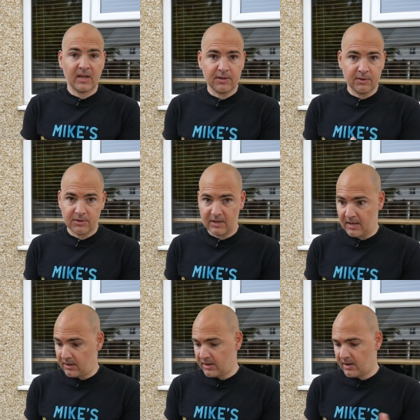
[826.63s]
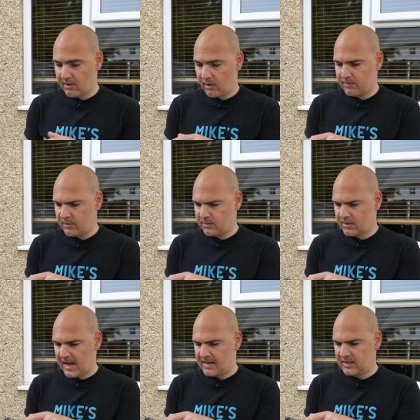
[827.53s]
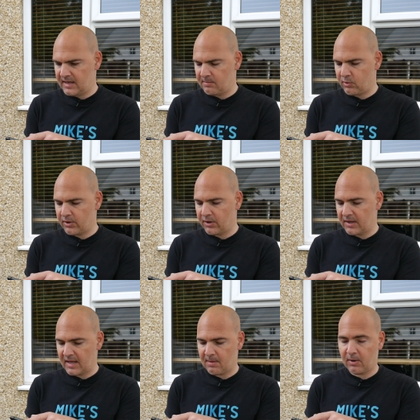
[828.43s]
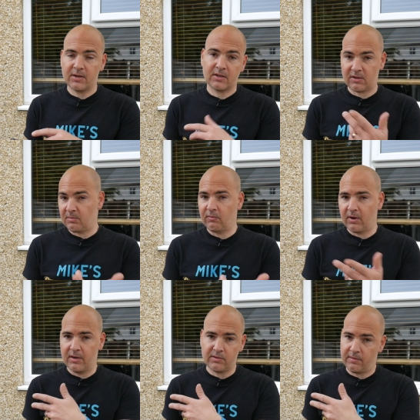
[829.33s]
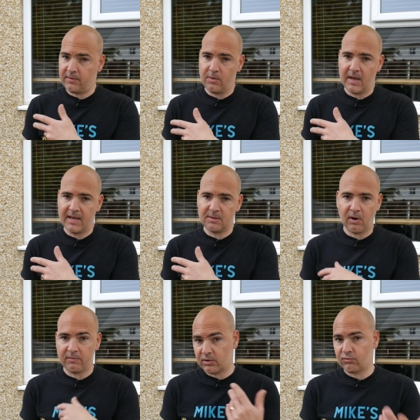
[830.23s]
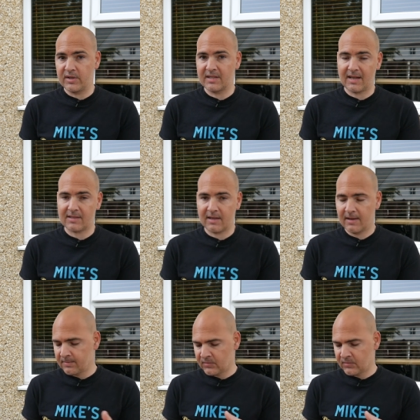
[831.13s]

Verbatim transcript: As you can see in here, I've used eighteen point nine gigabytes because I've been running this for a few days, but I've just reset it.